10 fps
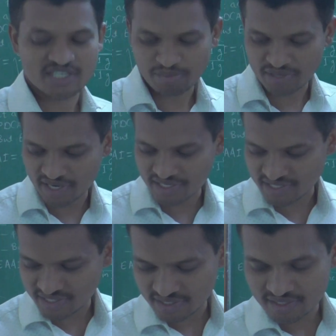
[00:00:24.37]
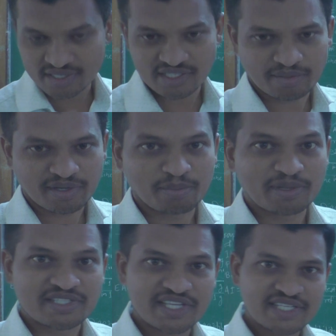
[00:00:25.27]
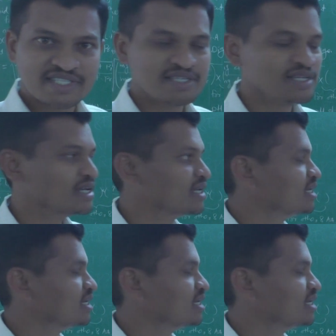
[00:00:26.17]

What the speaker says: chapter is chapter number 6,